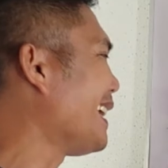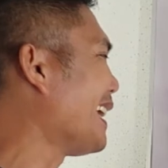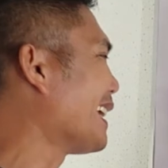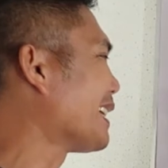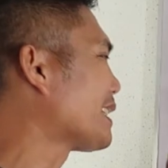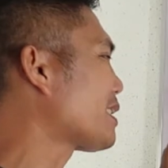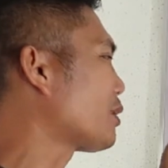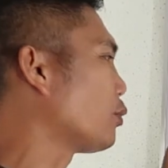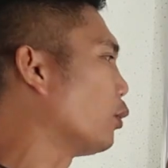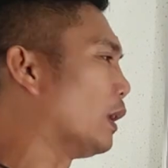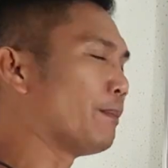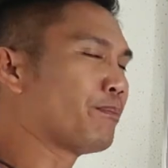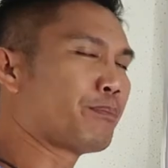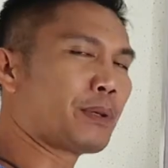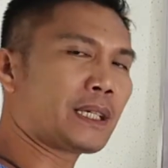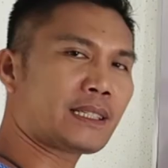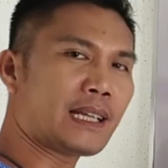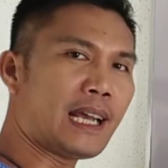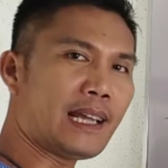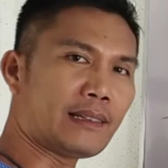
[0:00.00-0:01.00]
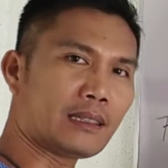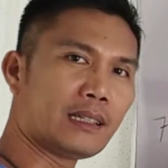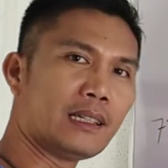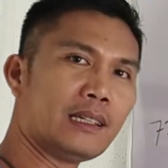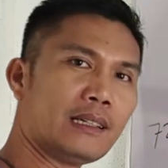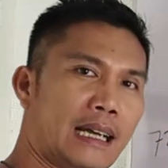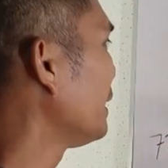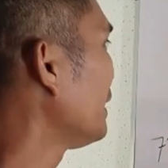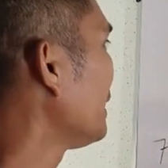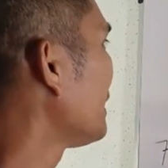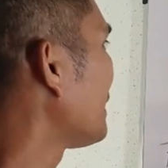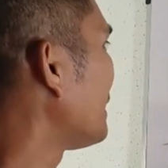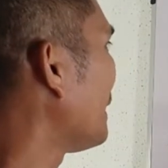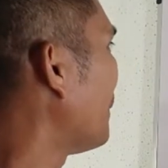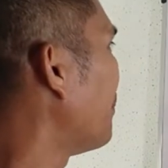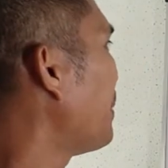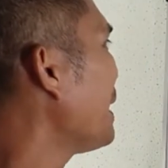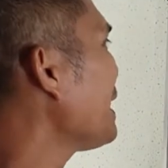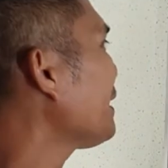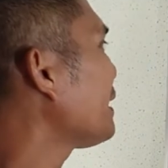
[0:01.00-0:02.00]
yields 12%.
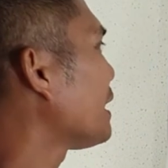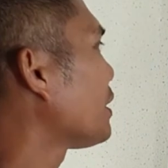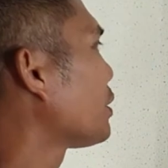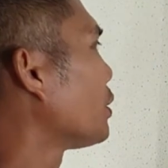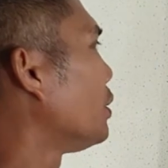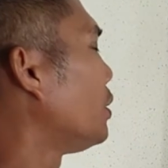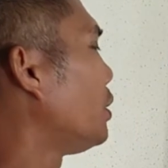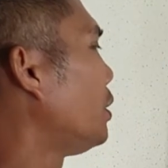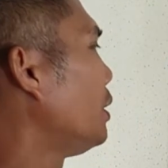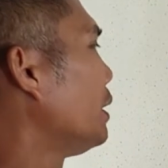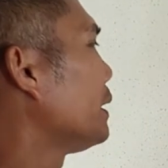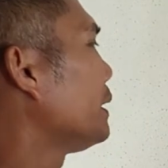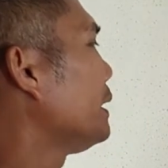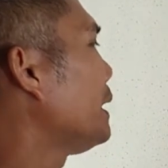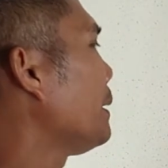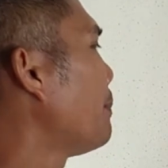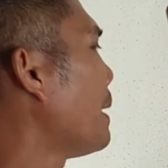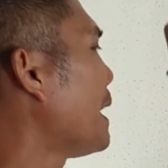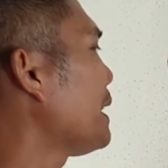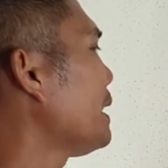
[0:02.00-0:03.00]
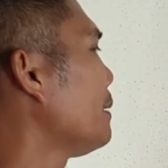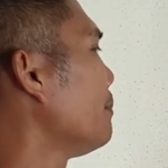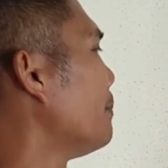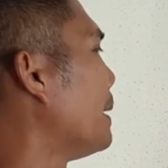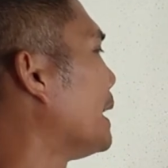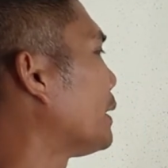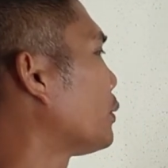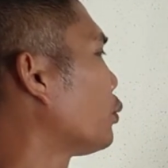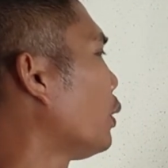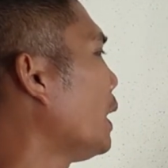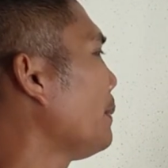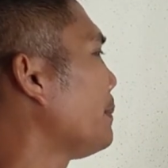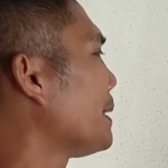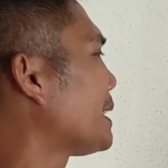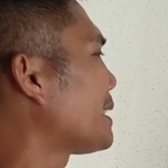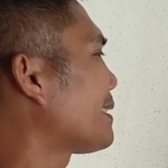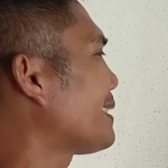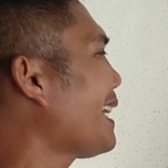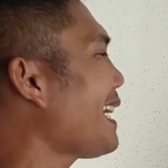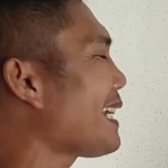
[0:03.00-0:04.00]
72 divided by 12
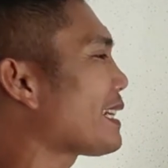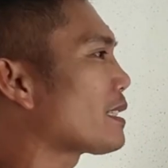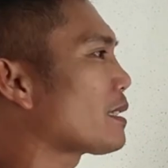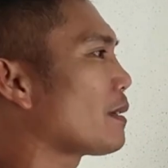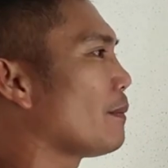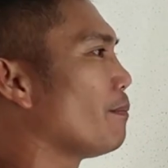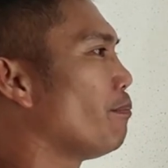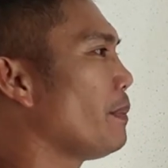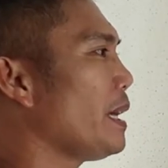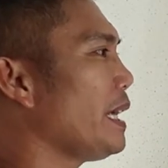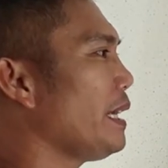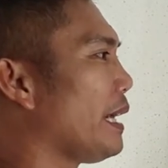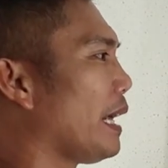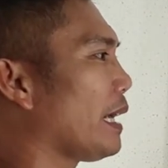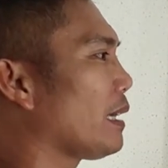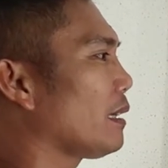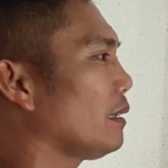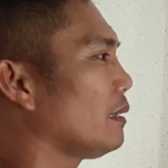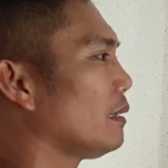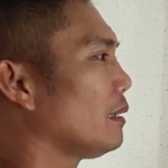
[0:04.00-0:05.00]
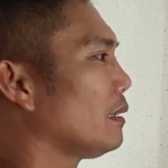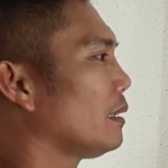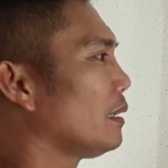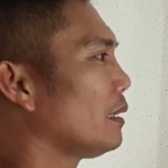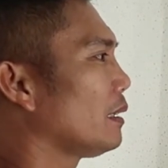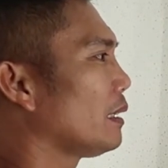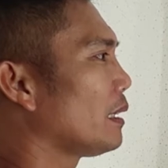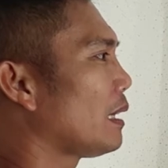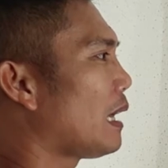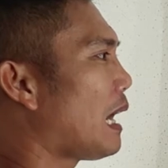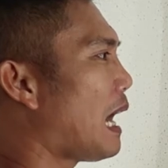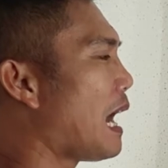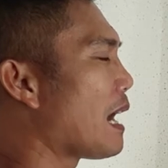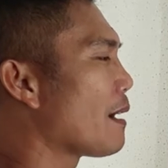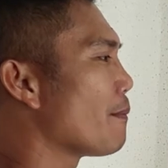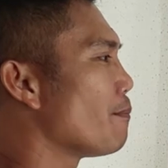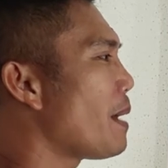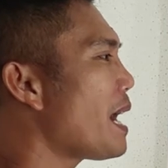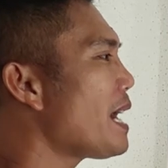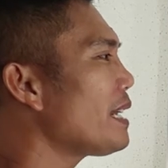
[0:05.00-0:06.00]
is 6, meaning,
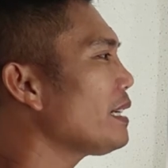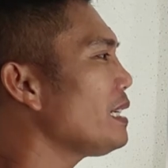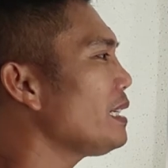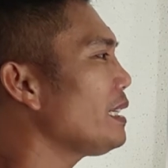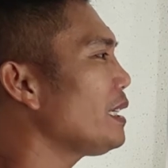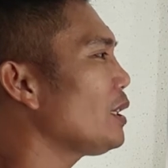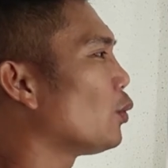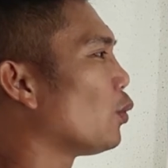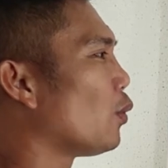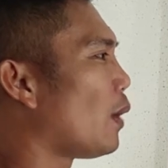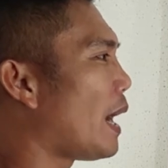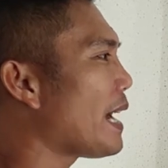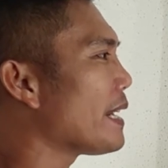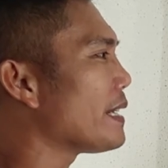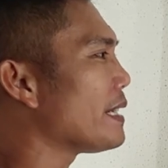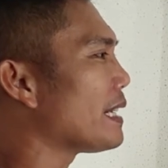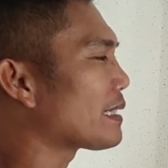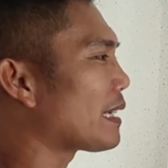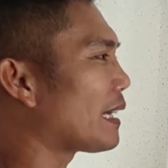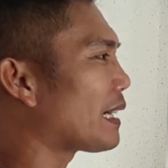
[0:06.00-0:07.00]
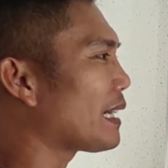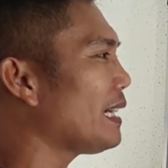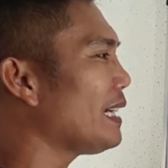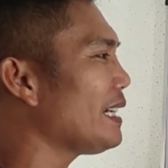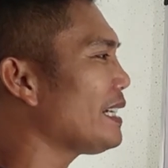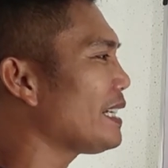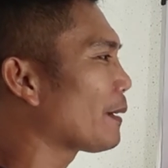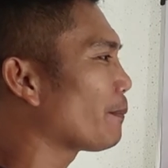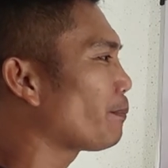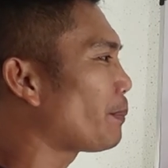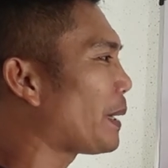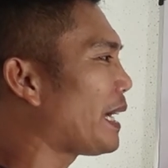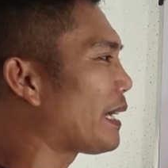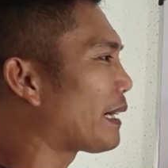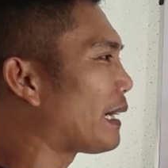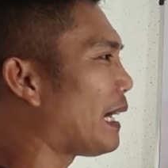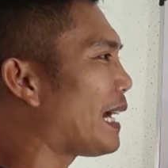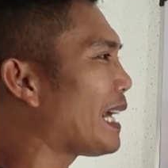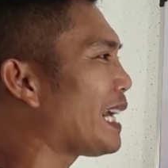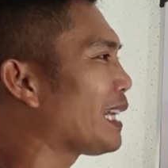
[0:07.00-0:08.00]
ang money ni Juan na sarili niyang
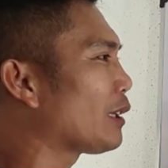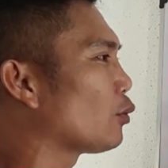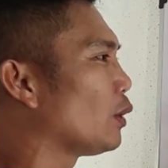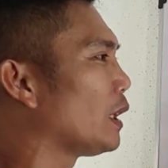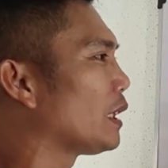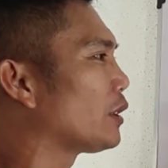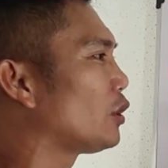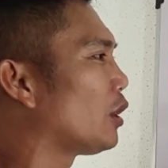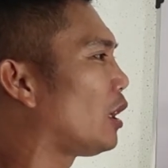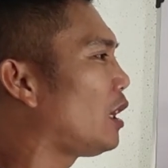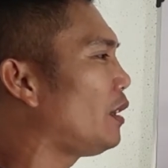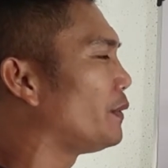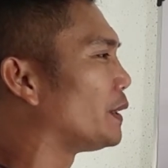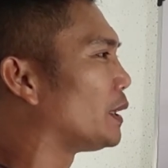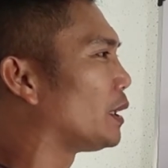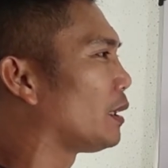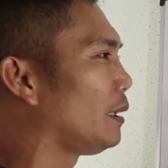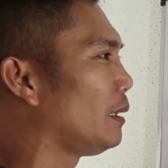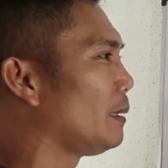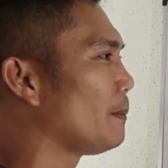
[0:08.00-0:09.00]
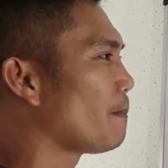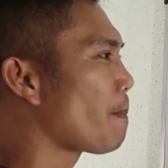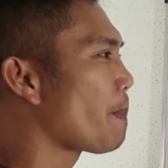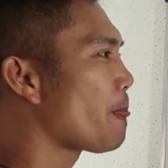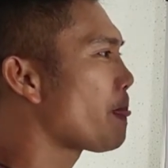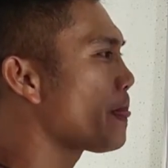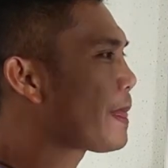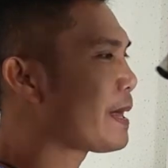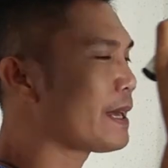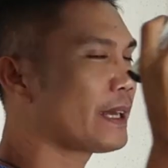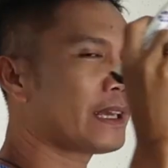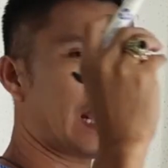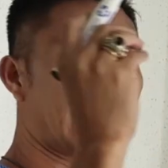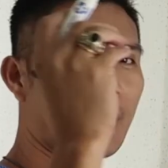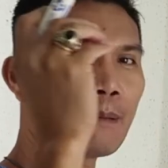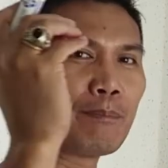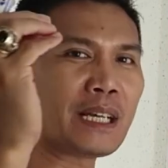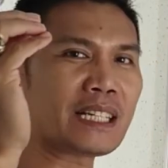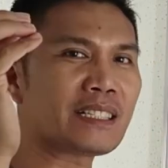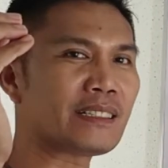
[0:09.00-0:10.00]
pera, it will double
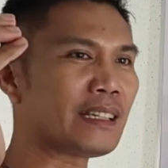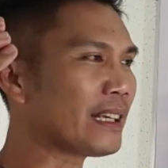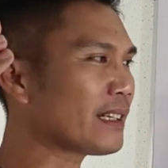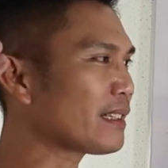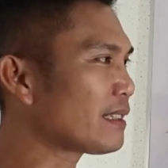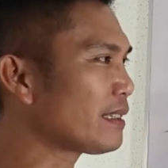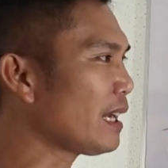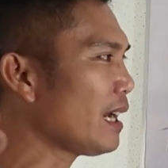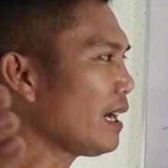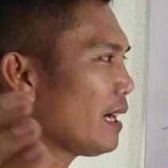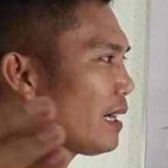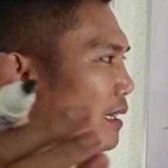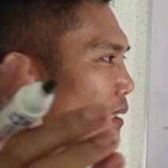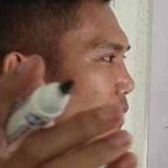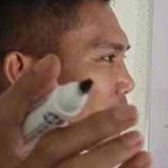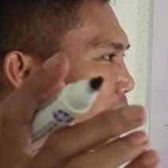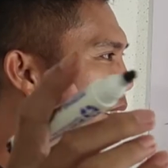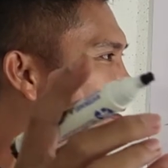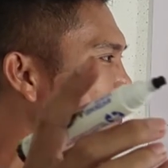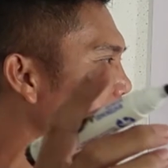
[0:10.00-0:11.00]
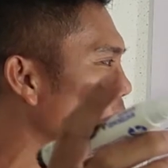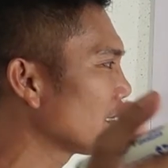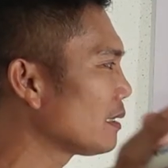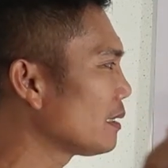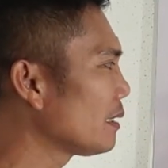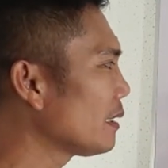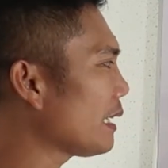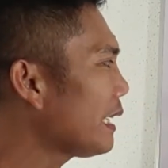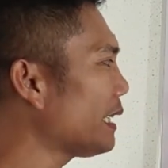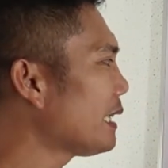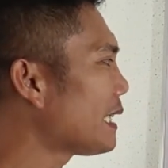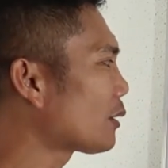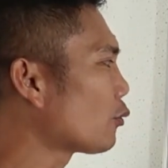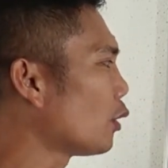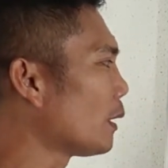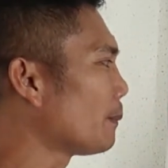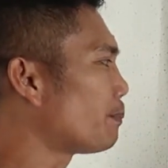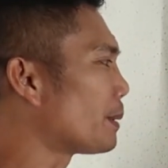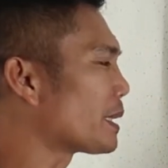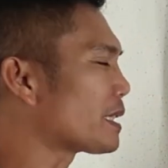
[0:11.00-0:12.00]
every 6 years in a
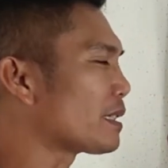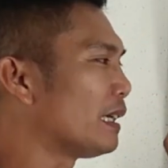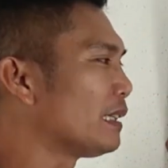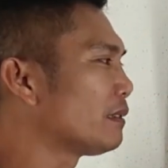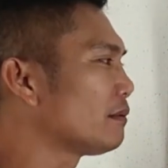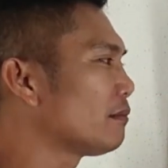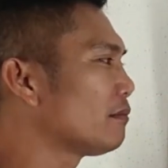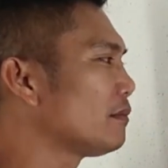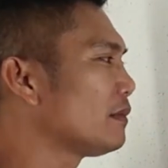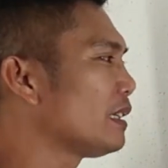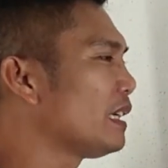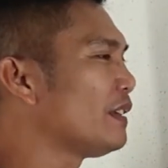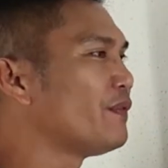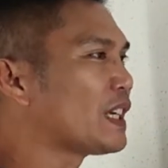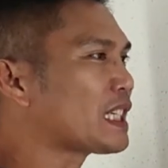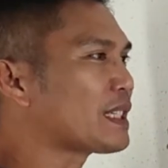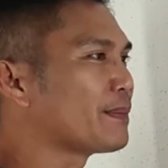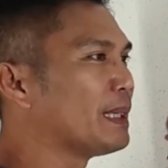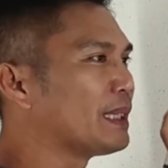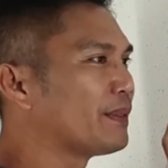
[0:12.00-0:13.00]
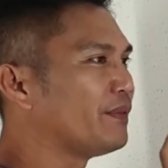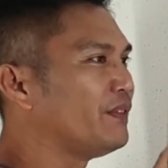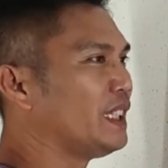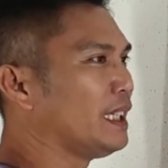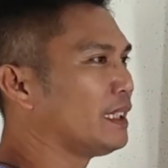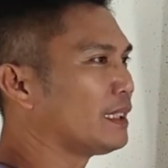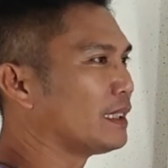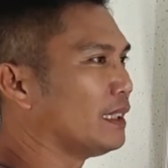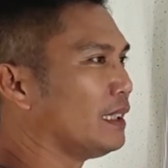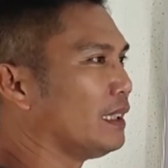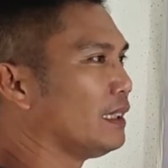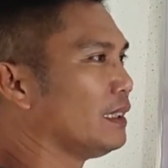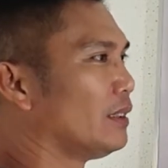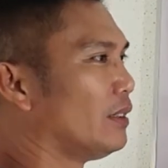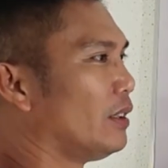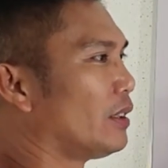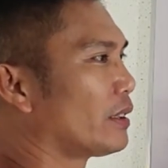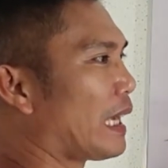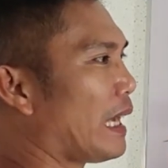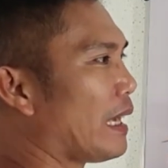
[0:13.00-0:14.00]
12% investment vehicle.
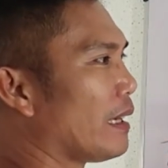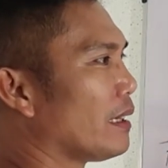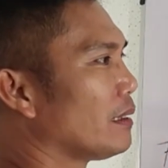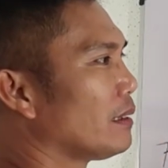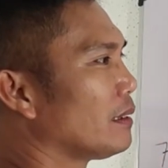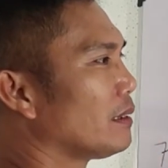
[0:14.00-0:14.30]
Okay,